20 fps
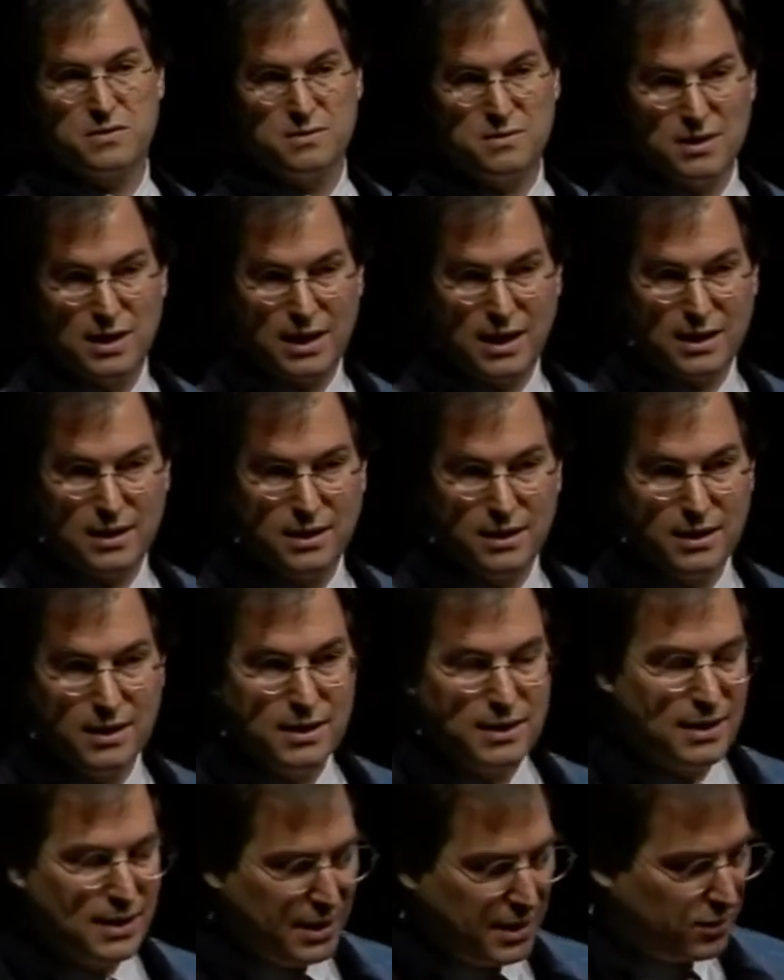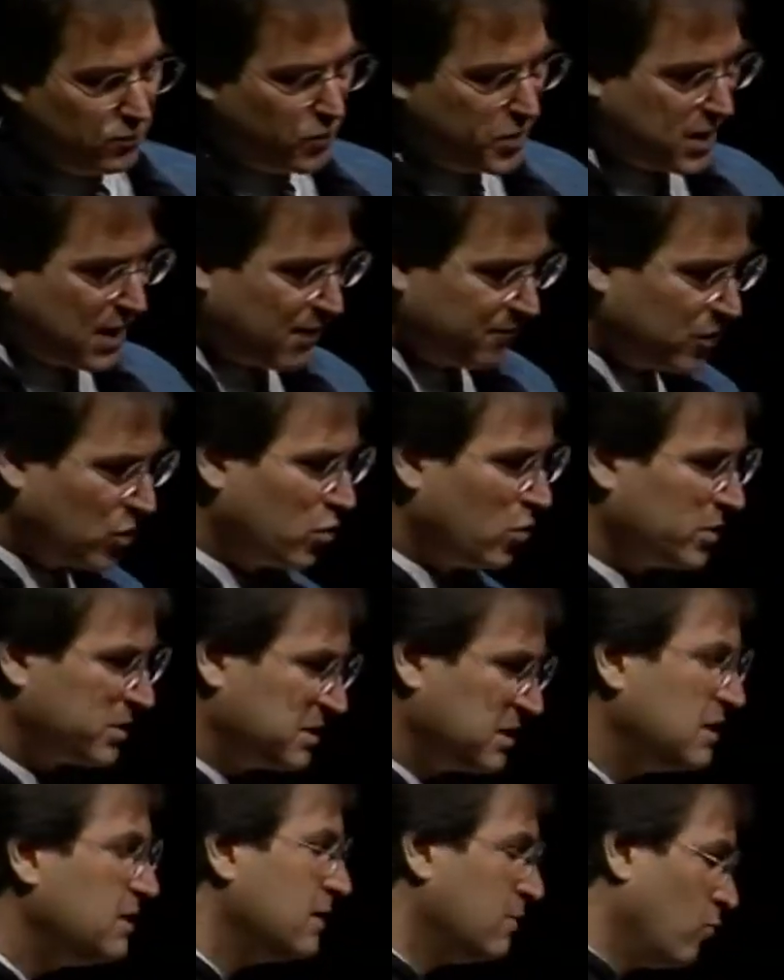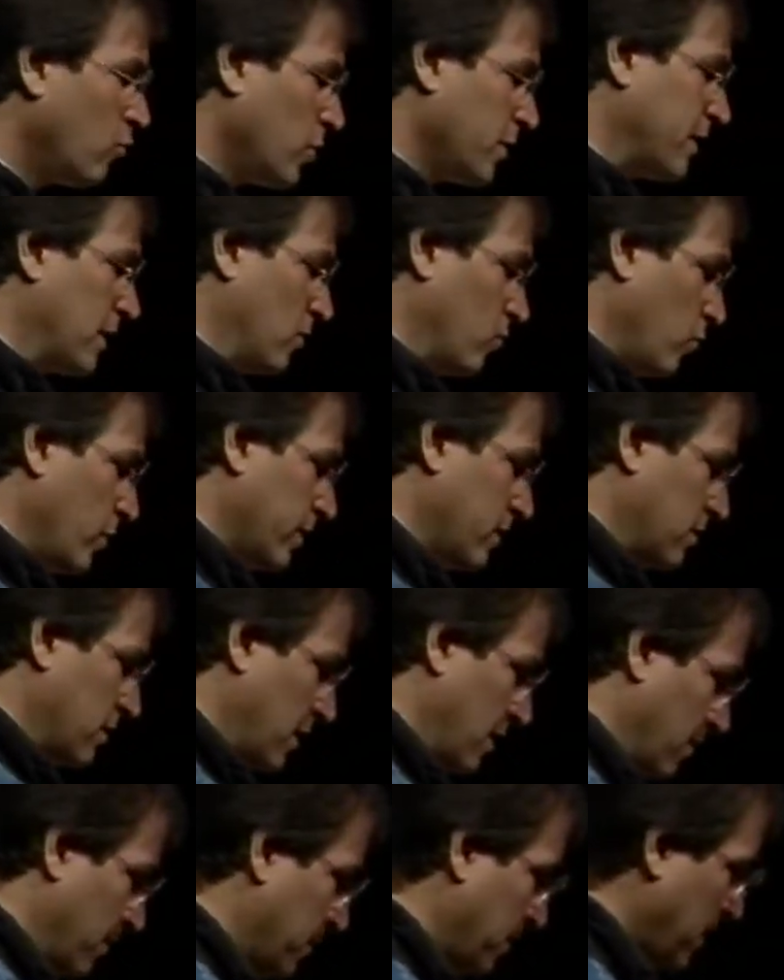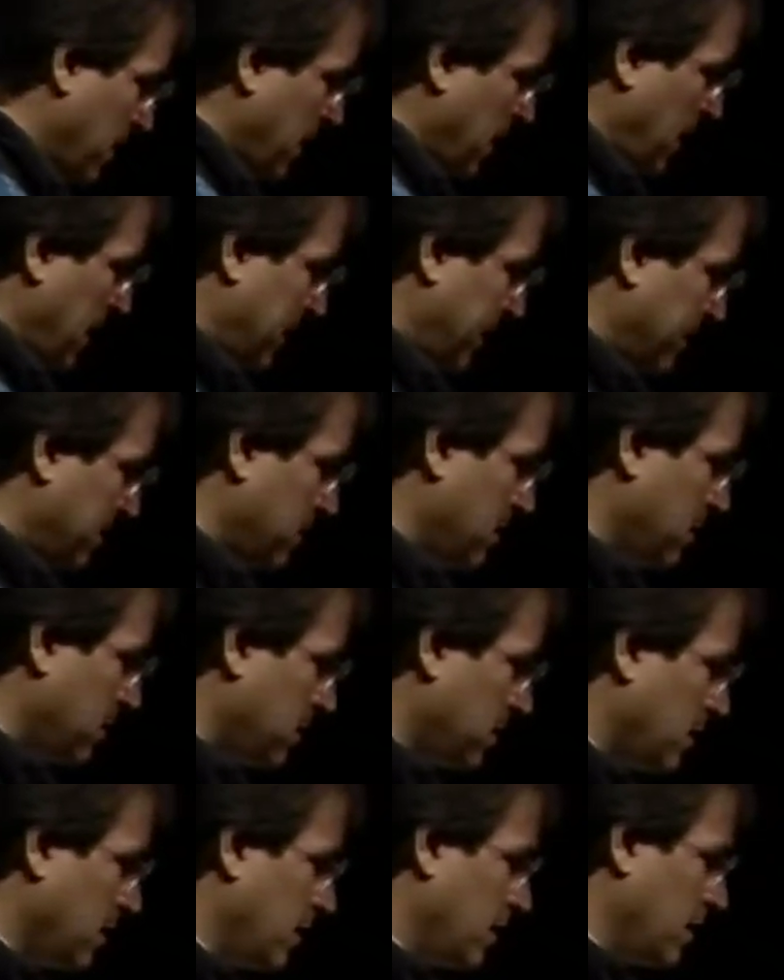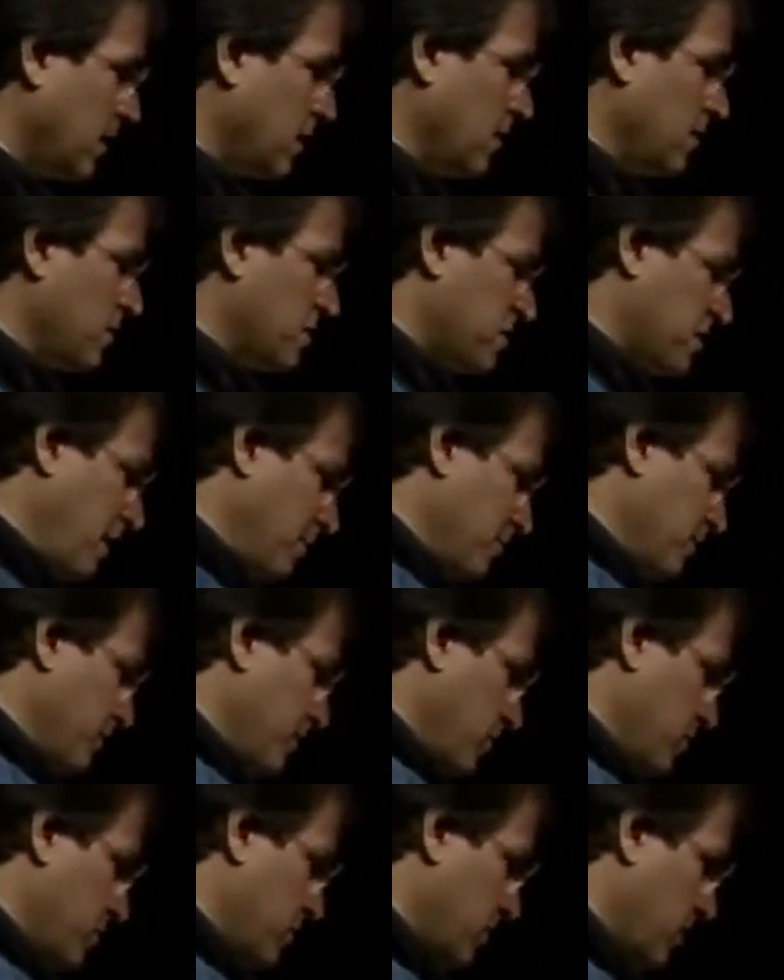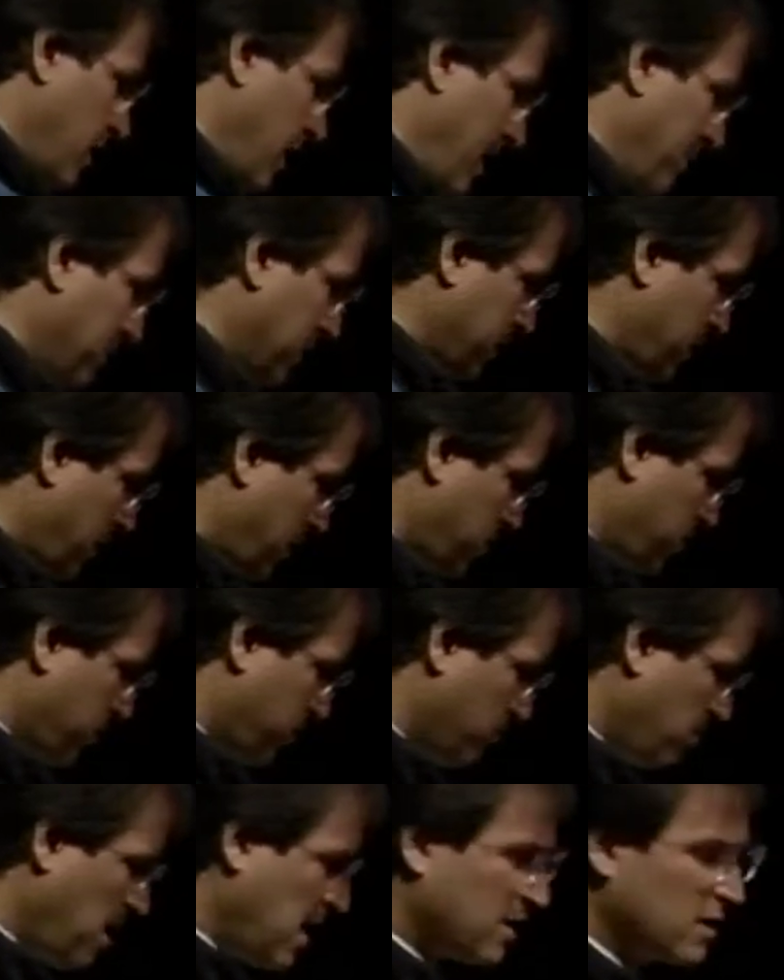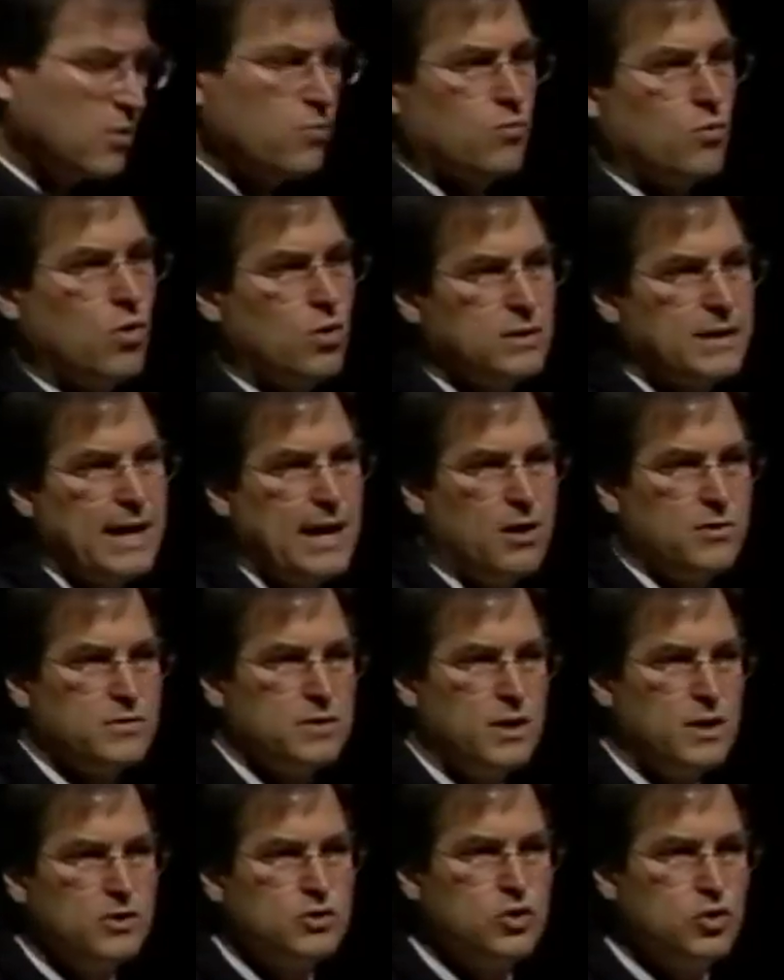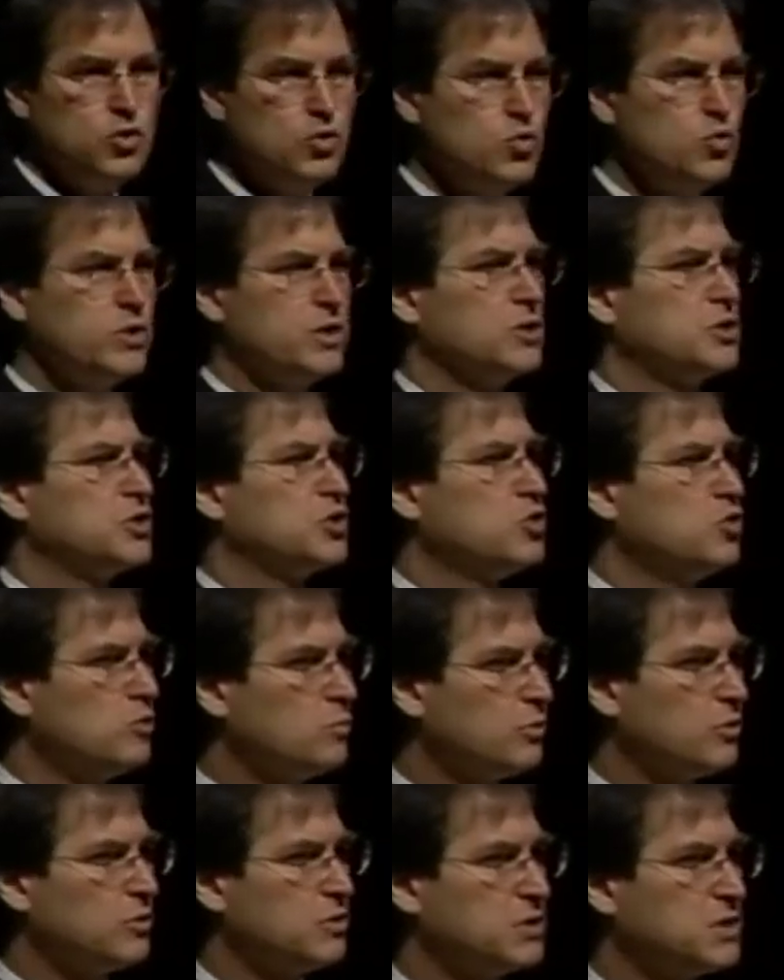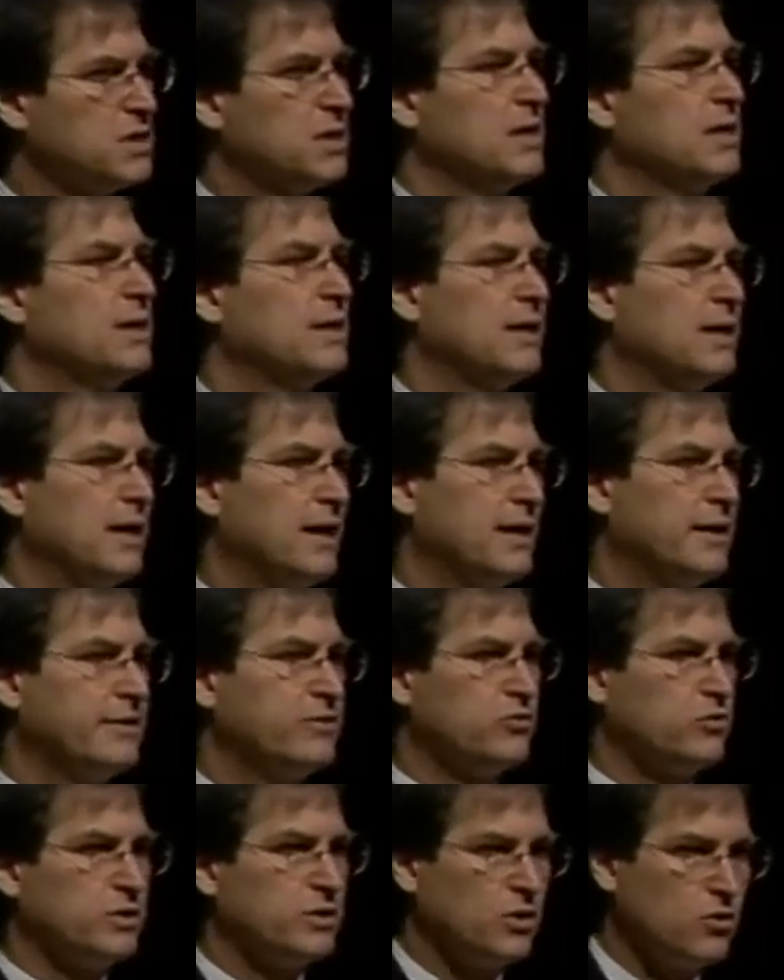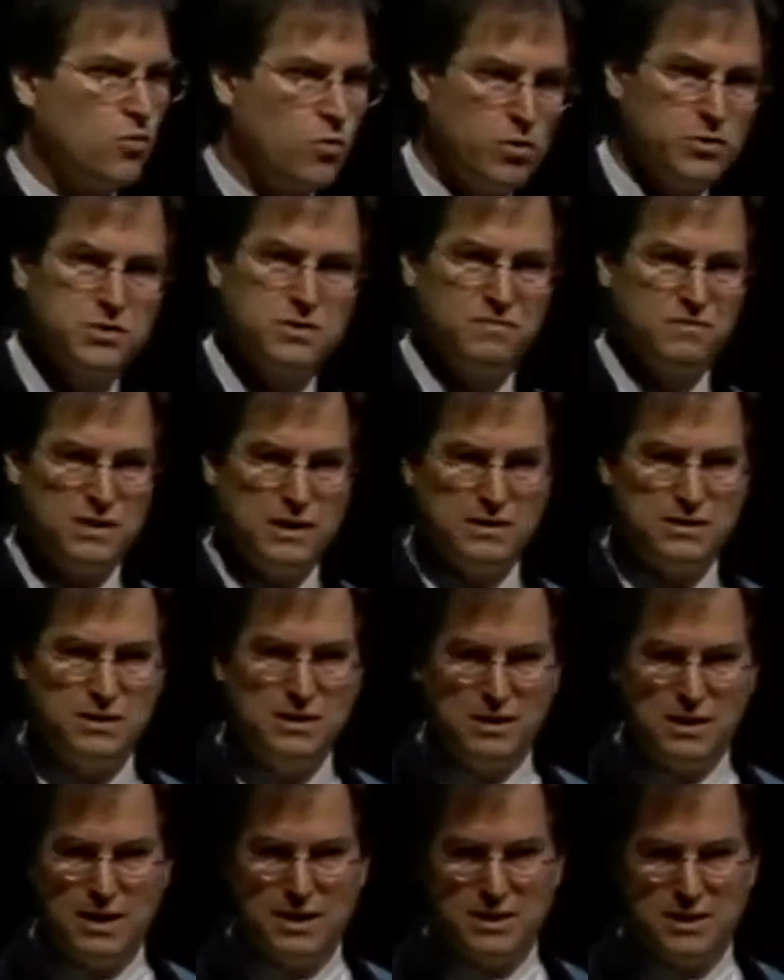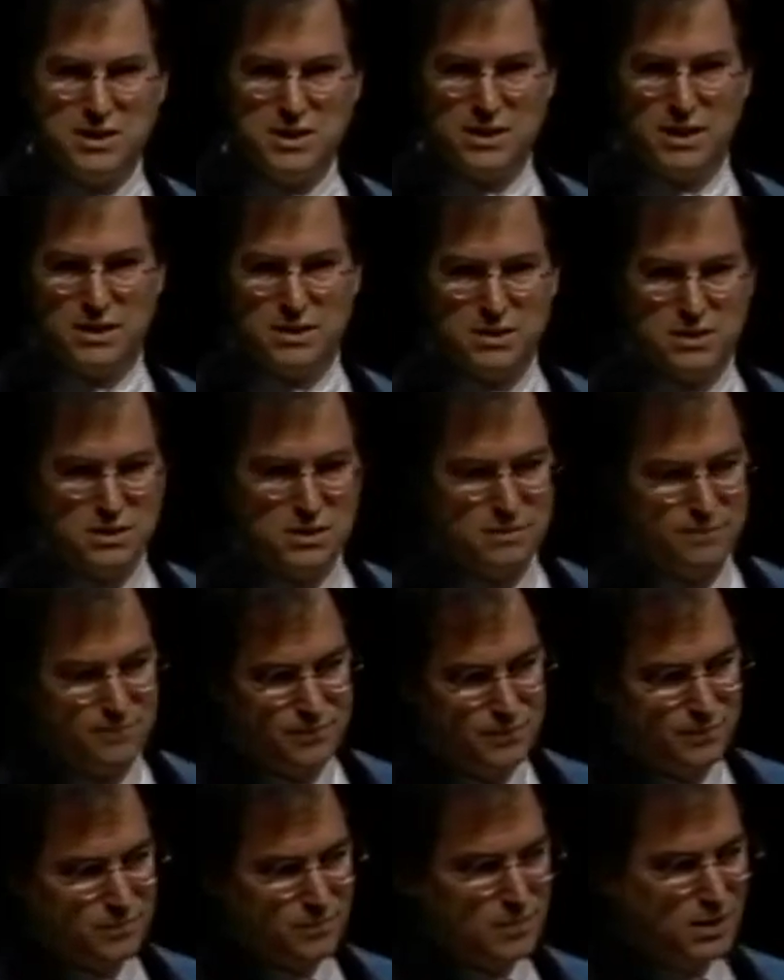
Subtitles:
today. And we have a whole team working with them, and I think some of those applications may get rolled out to consumers during the course of 1996.